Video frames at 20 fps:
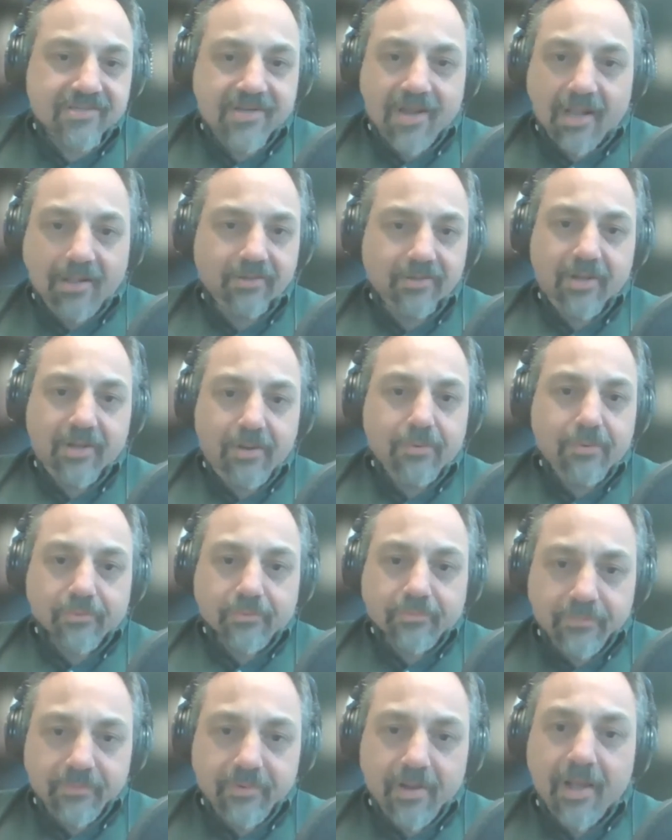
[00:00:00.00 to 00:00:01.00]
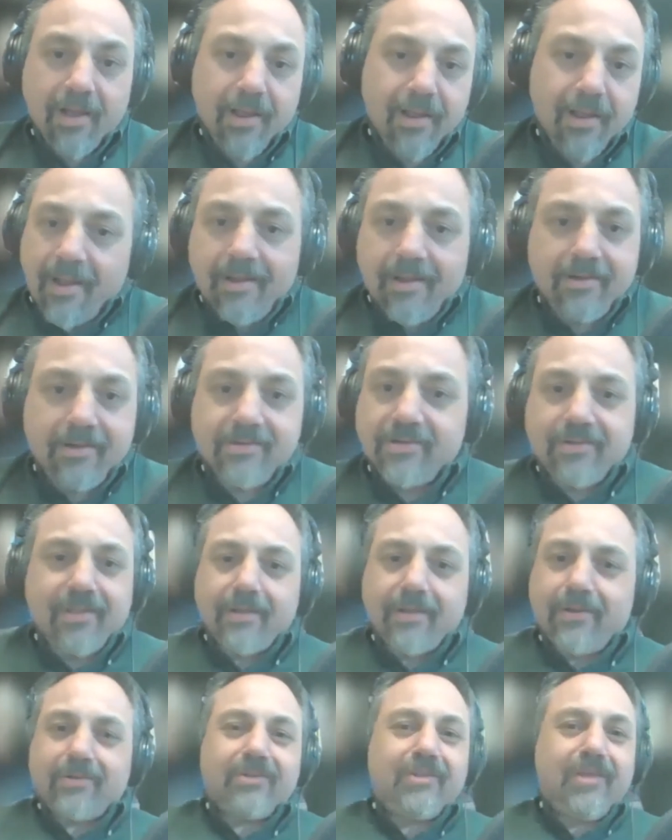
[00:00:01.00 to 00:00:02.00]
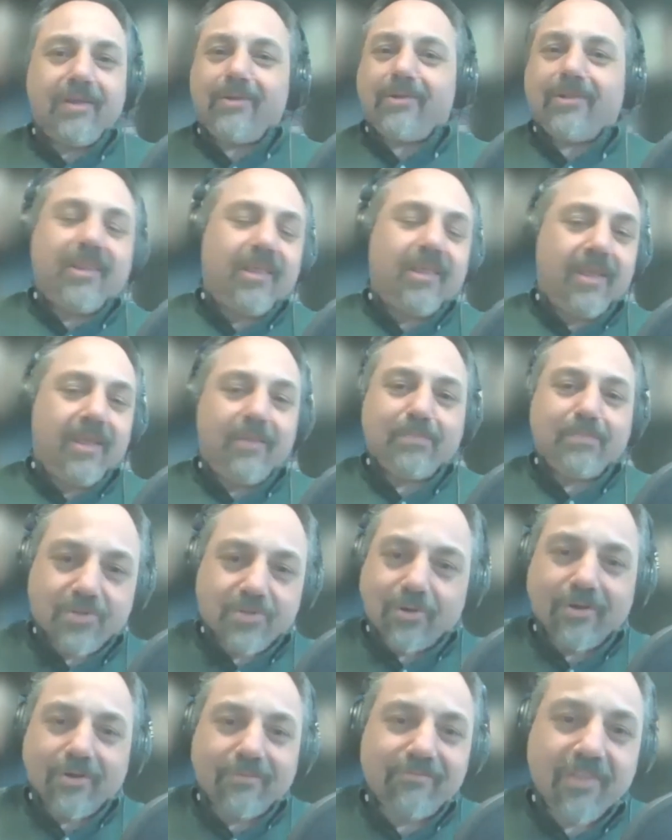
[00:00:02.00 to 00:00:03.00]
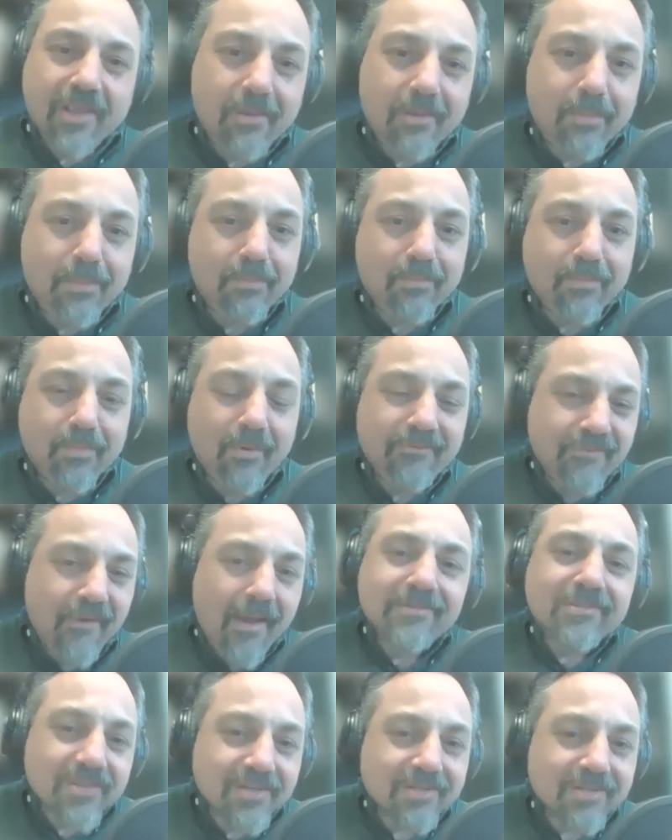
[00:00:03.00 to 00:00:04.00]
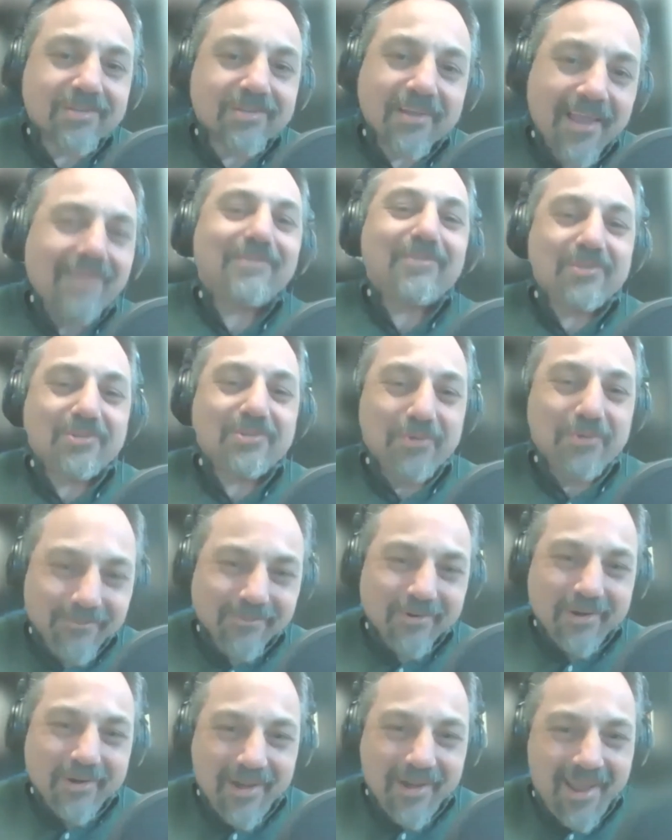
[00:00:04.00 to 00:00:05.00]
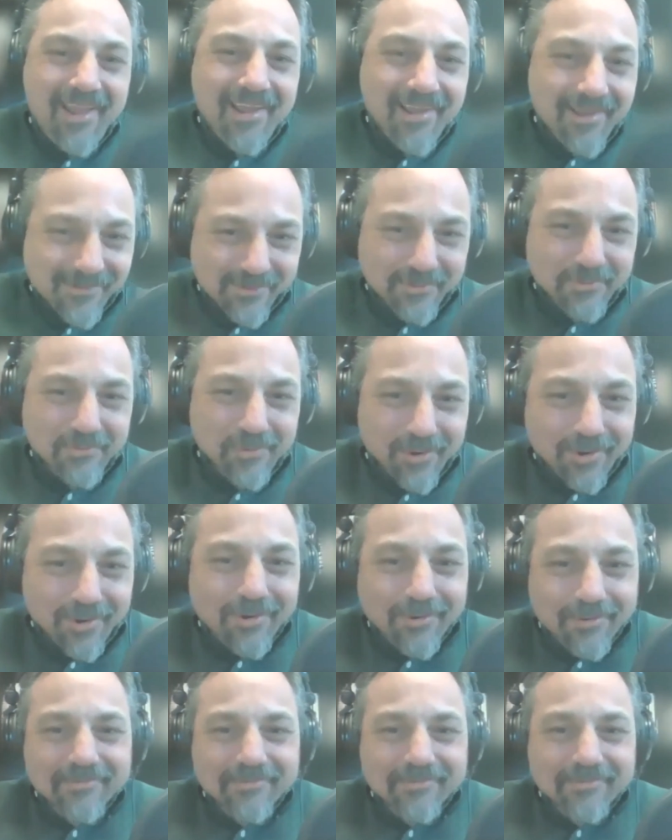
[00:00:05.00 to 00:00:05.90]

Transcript: dealt you uh, and the, the, the sort of the offenses against you every day, as it were.